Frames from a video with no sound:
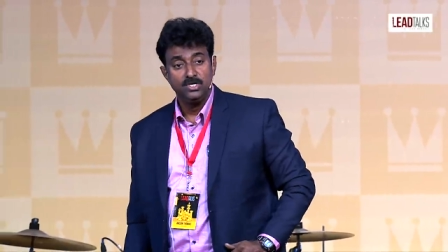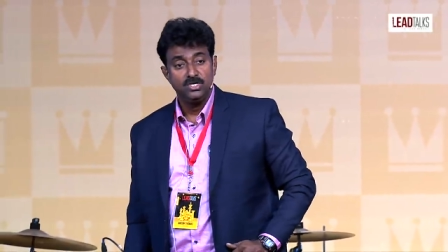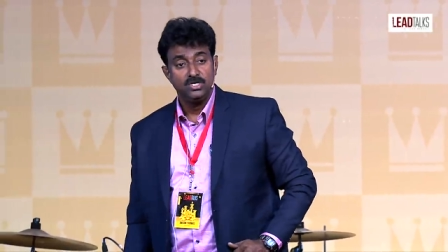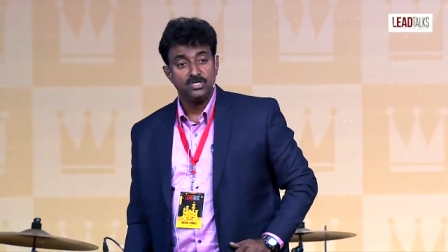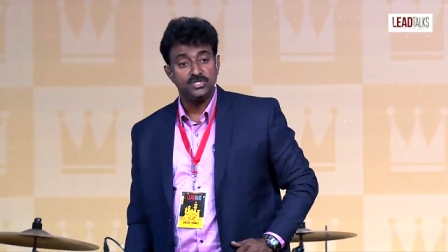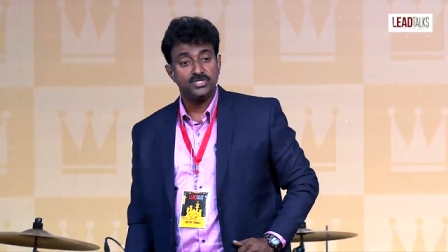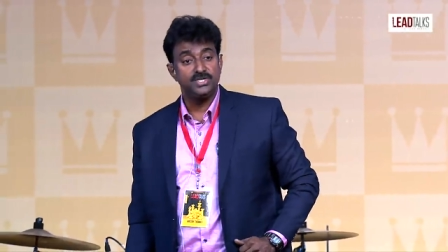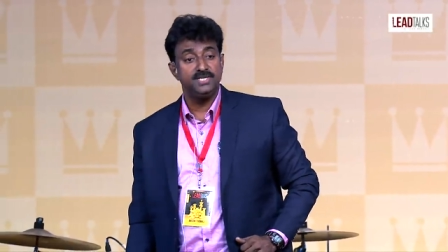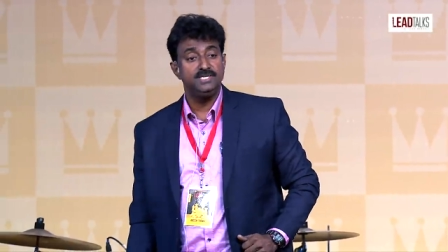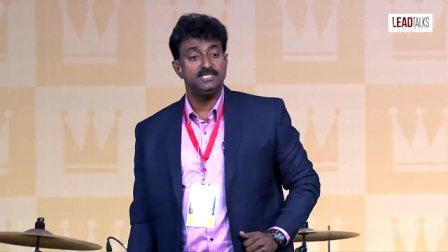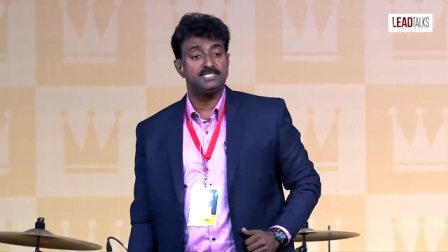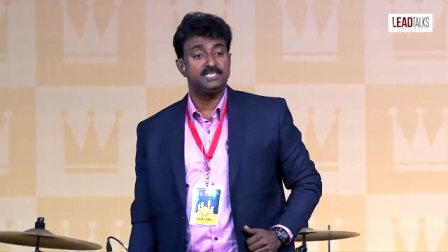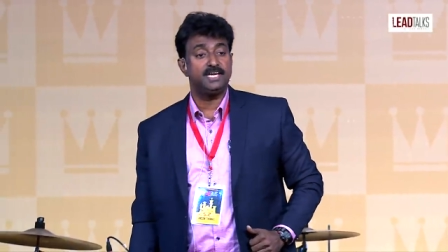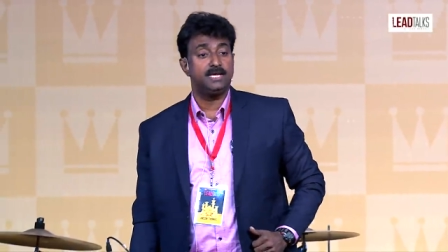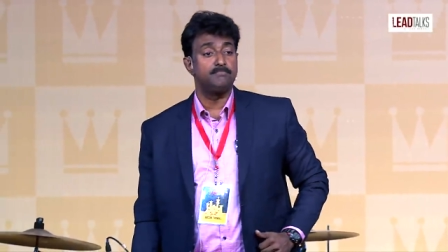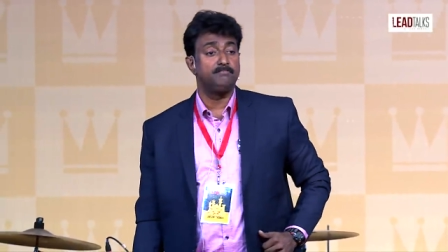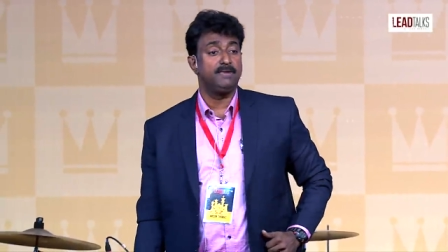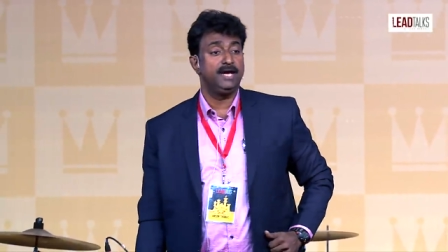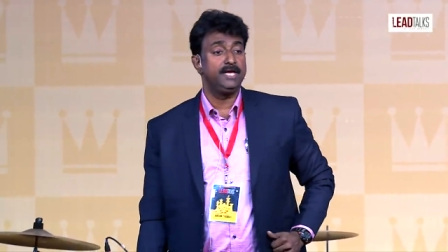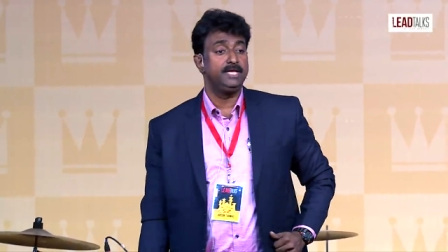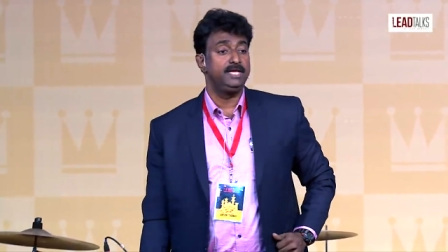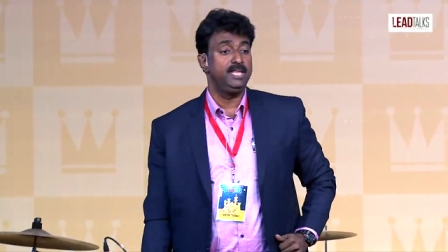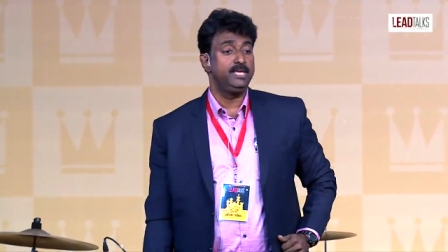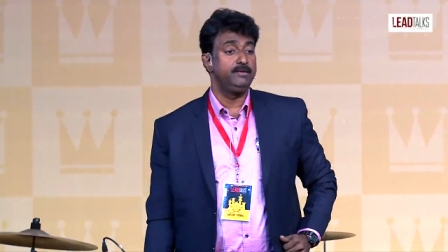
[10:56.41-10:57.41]
She said,
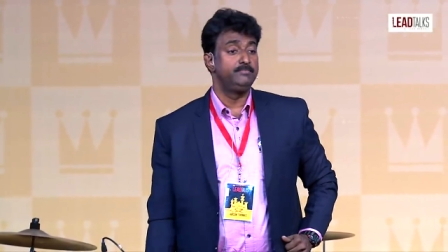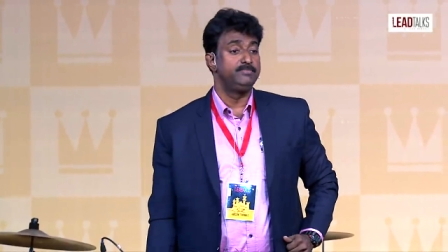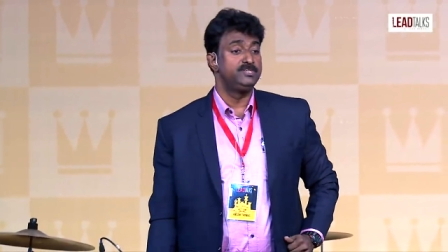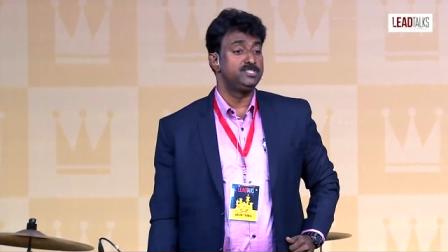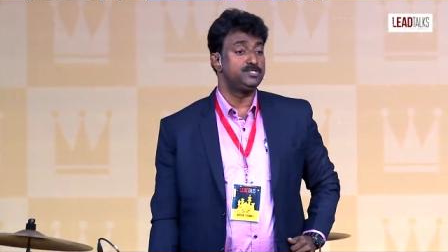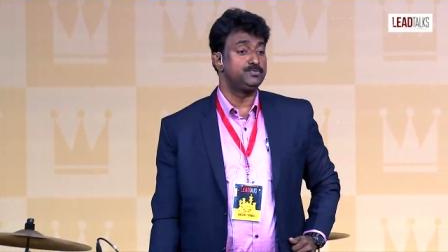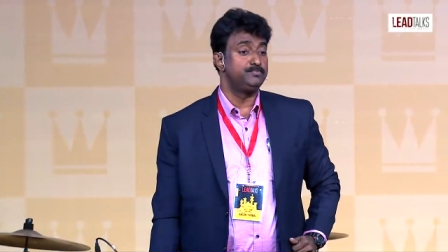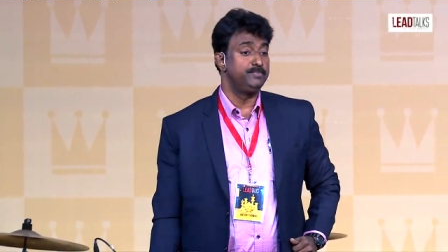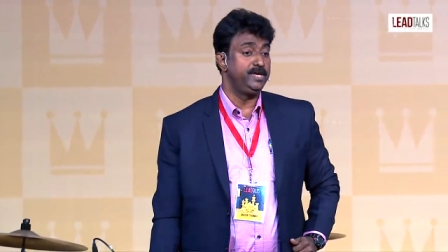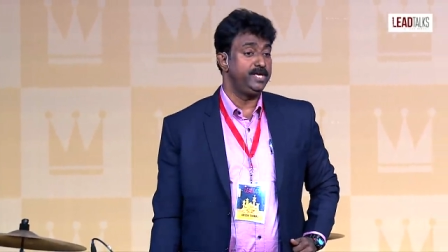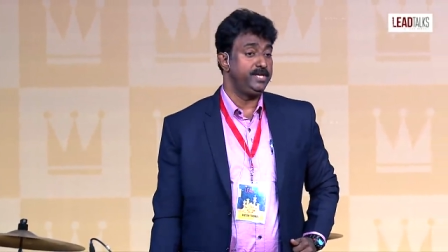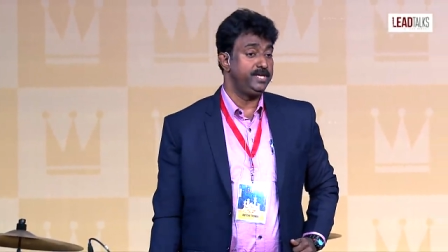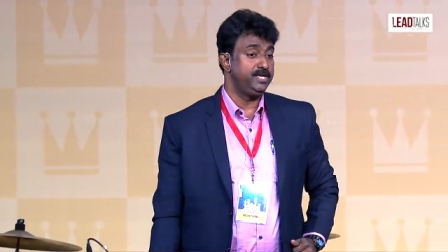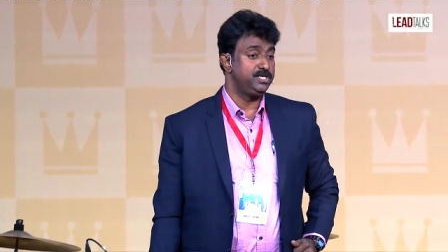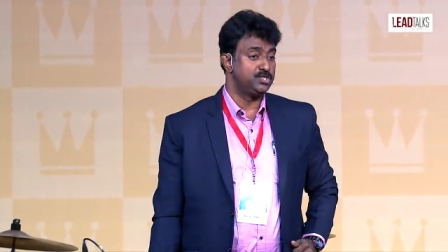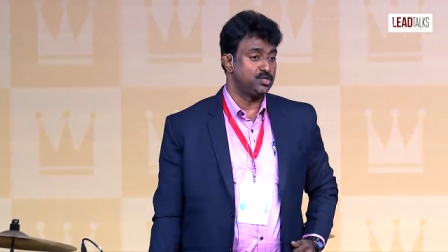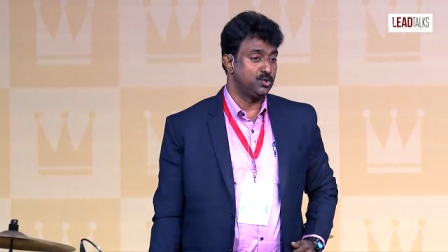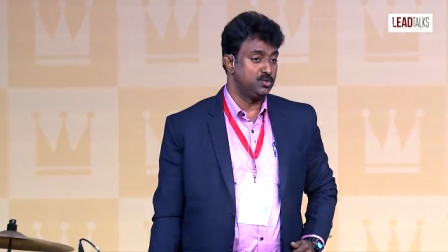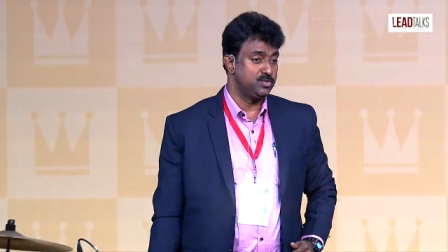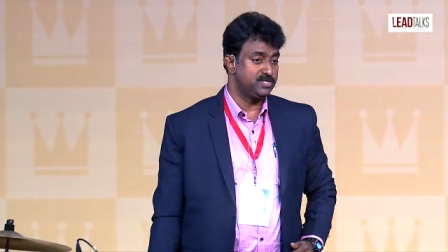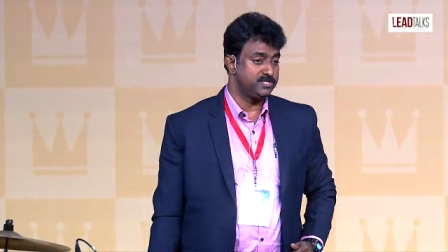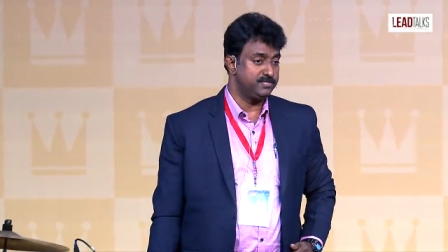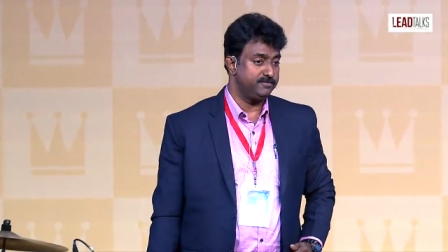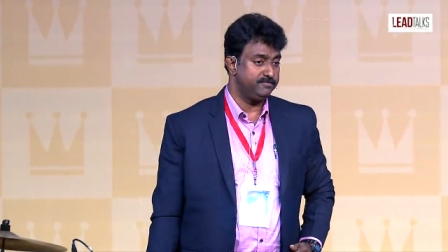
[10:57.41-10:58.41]
my name is Mary
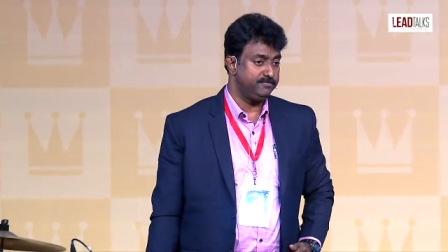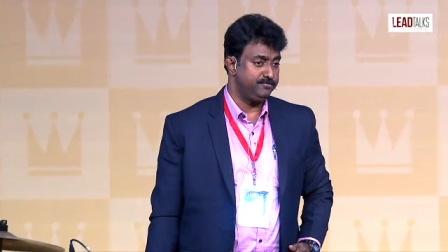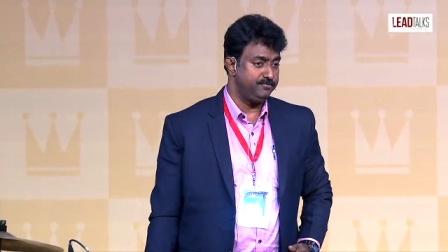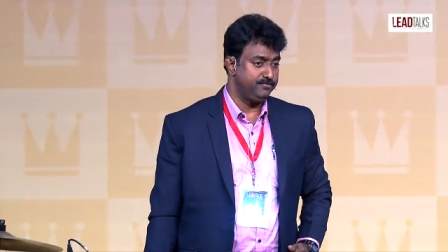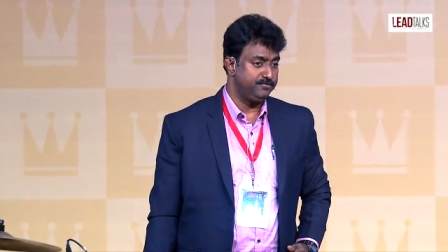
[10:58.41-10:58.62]
Joseph.